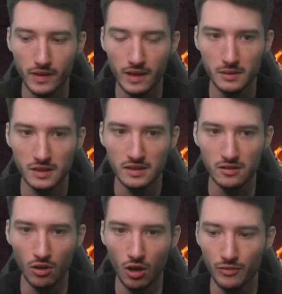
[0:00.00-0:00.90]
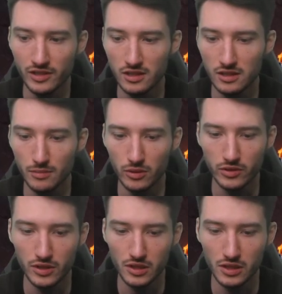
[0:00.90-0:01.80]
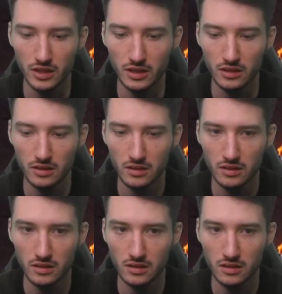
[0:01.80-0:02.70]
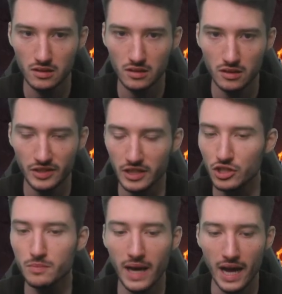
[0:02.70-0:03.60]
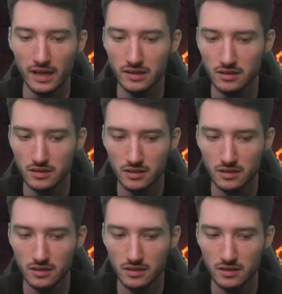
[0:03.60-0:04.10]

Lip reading: Yeah, I mean, this is obviously a Bone Crusher Giant. If they just pass.